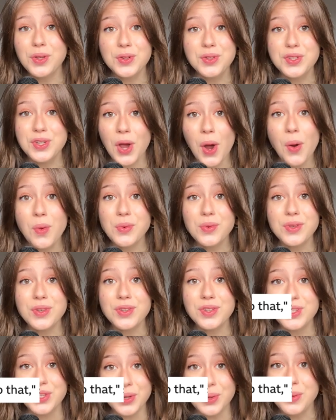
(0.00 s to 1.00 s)
don't
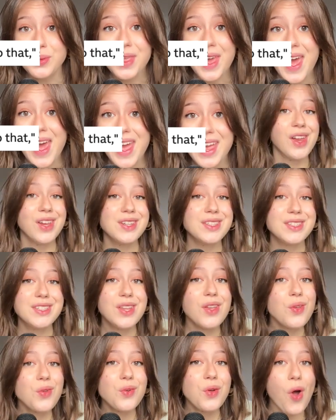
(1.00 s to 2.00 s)
do that, he
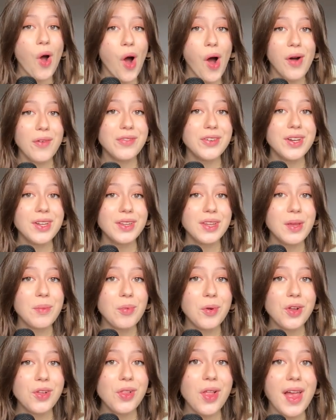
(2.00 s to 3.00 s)
still confidently
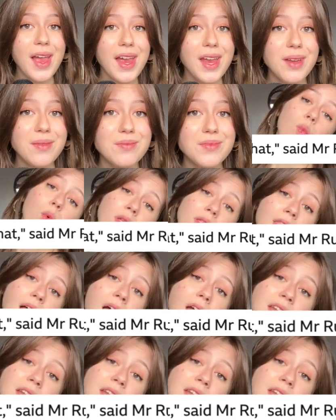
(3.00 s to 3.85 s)
proclaimed, well, I